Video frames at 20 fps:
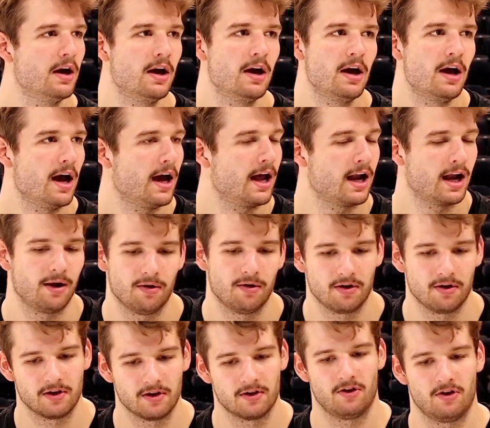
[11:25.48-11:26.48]

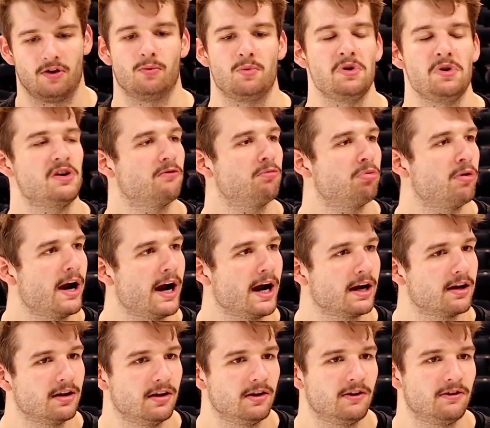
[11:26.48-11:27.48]
And another week of
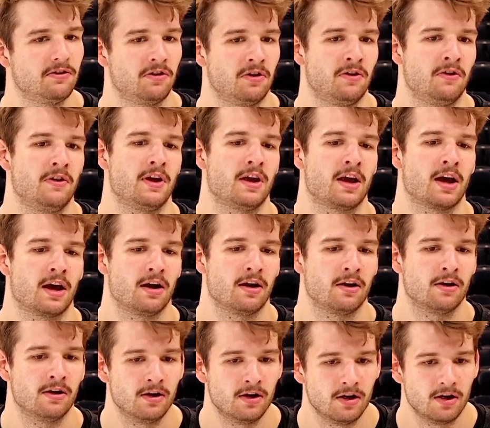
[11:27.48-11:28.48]
practice, and
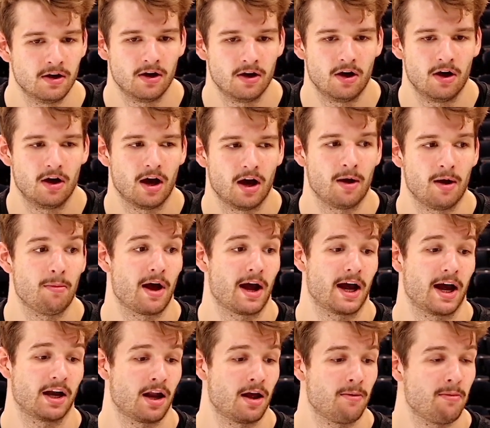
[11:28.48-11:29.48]

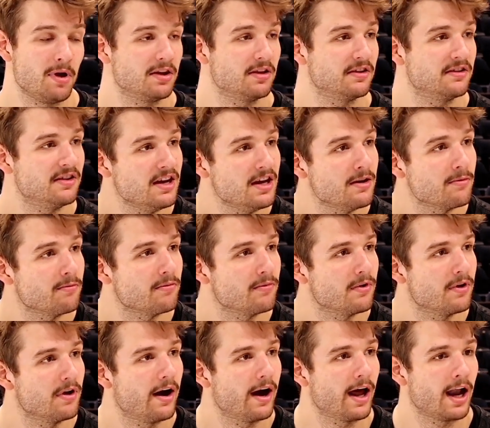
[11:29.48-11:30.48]
I made the team.
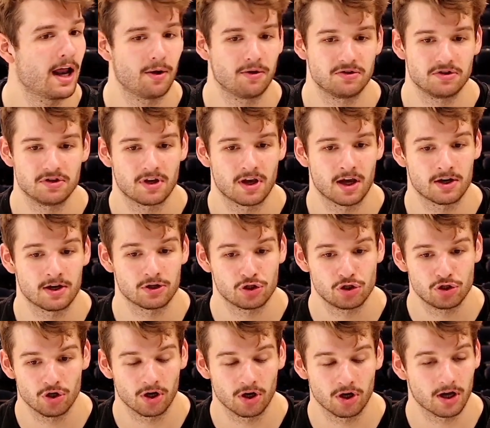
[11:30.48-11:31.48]
And I was just kind of
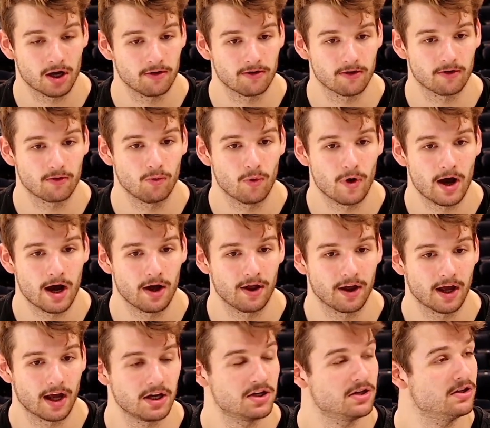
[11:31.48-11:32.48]
shook. I was like, wow,
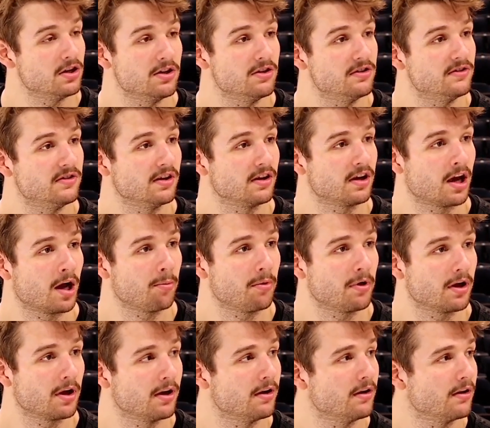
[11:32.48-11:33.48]
like I just didn't see it
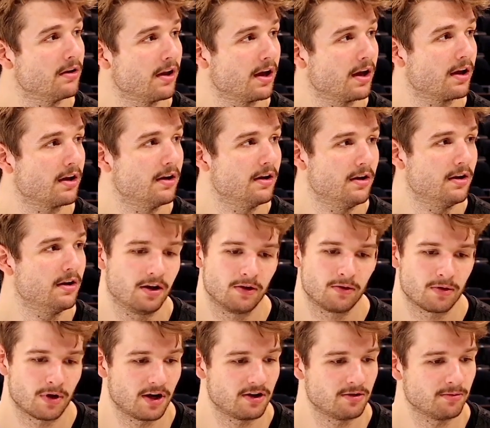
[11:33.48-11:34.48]
coming. And like,
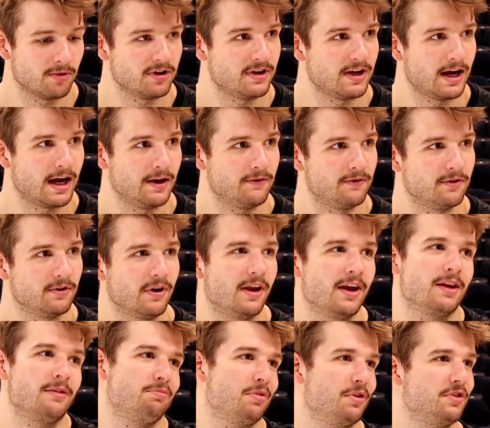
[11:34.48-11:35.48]
credit to my dad for
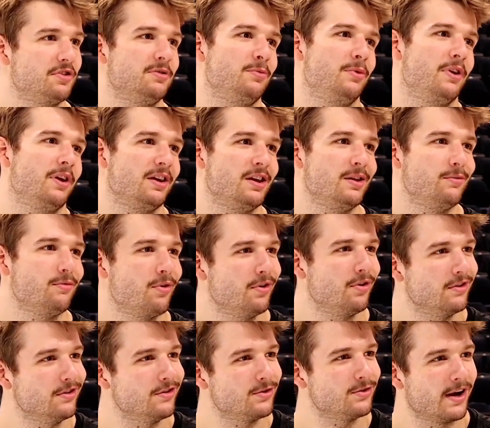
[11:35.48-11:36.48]
like pushing me to keep going
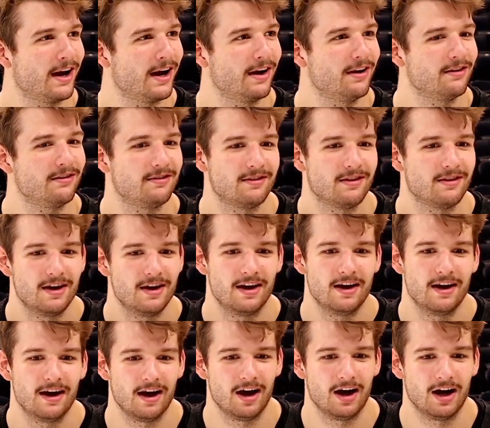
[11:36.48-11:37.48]
to these tryouts.
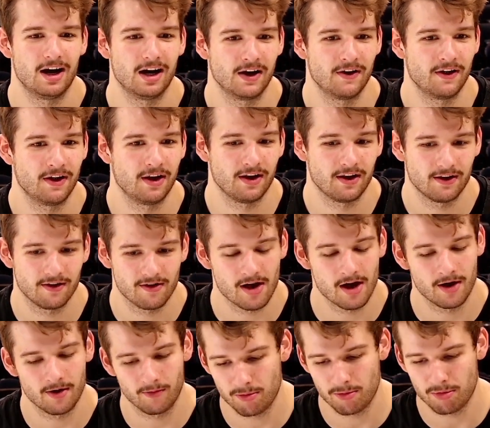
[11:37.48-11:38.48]
And
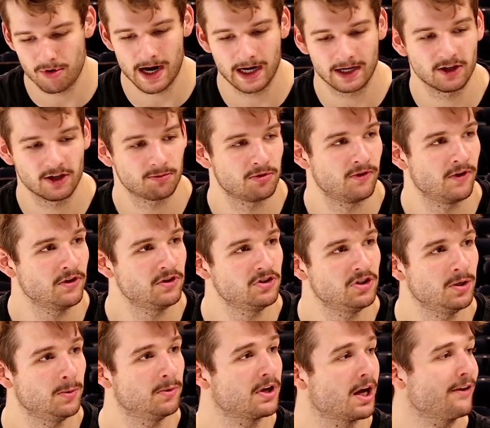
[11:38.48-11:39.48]
then we practiced. Provincial
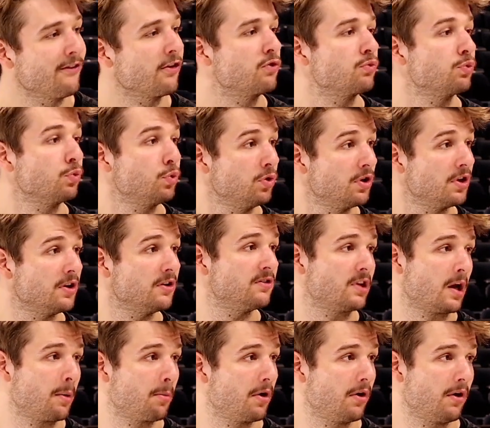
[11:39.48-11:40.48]
team was kind of a grueling
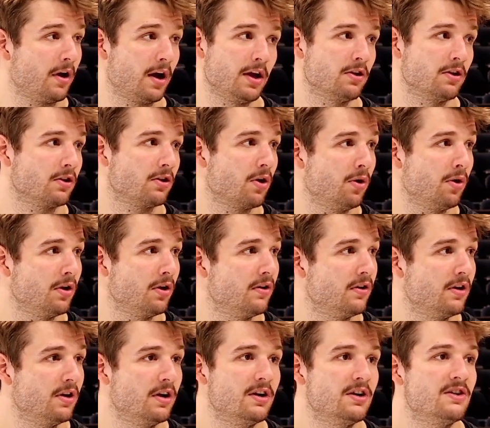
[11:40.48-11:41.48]
summer, right? You're going
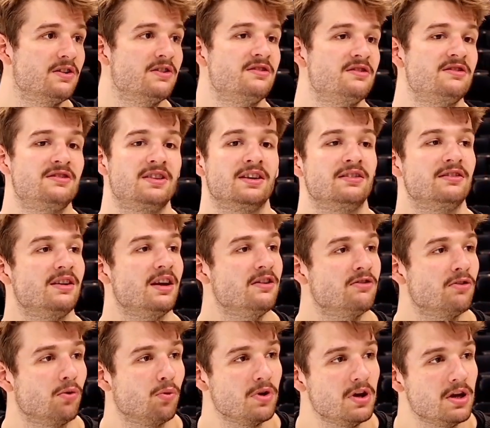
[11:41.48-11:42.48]
6 days
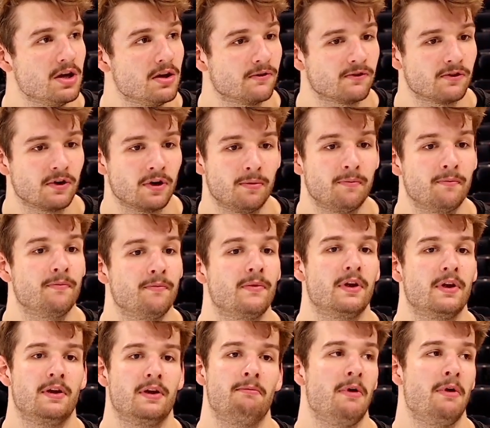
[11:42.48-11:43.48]
a week from
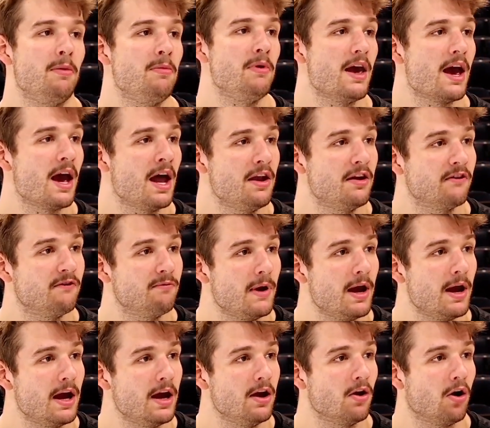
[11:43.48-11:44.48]
maybe end of
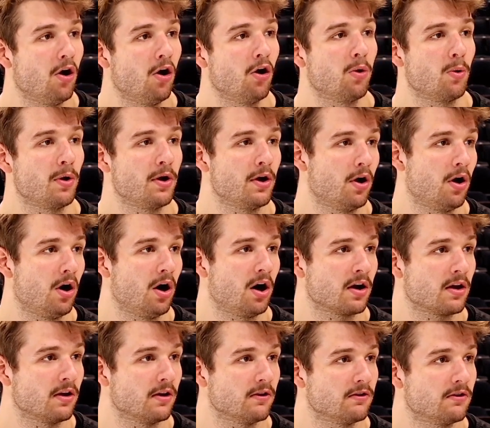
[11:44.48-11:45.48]
May all the way to
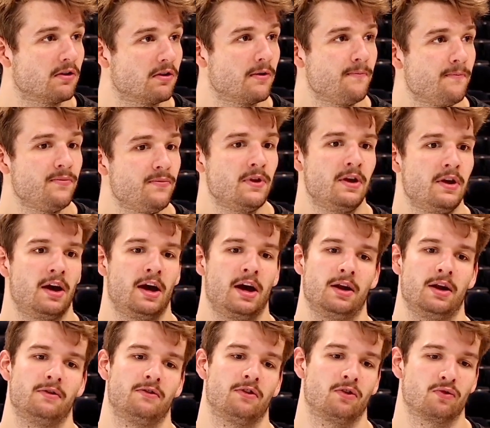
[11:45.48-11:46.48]
August. And
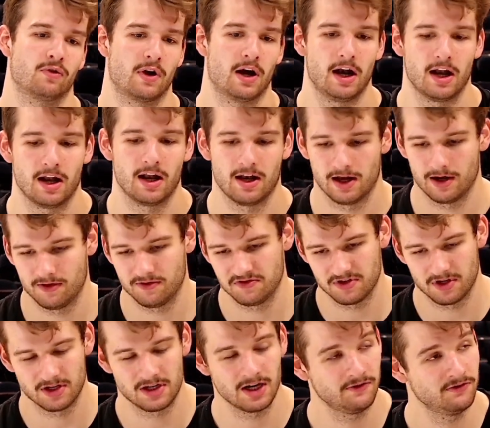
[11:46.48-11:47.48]
it was a grind. I was
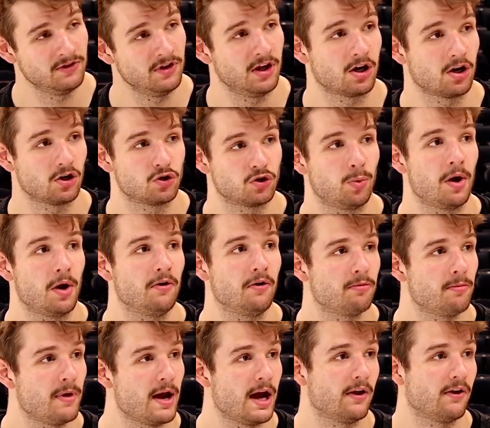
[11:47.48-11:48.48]
definitely like our
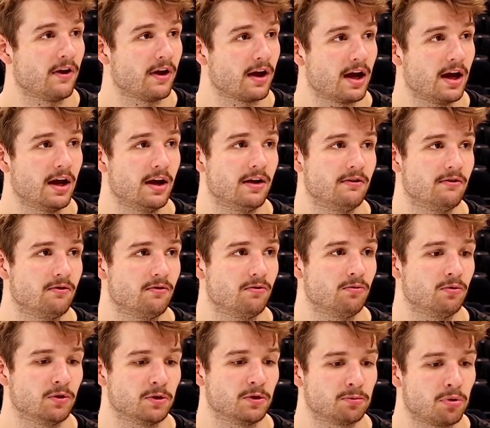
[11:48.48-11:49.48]
12th man. Like I
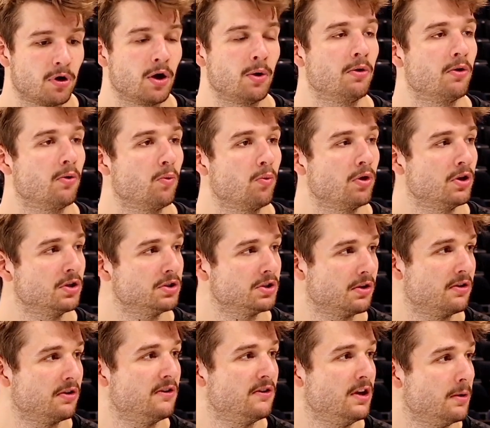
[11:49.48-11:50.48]
was probably one of the worst on
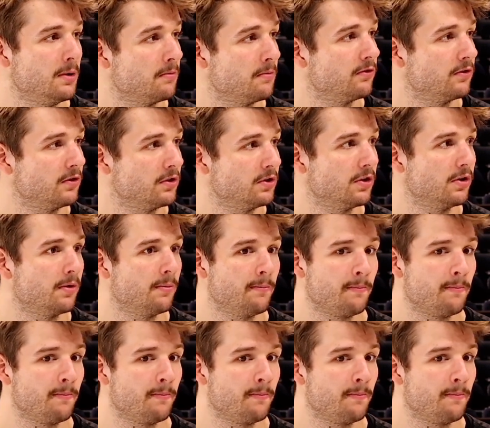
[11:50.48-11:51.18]
the team for sure.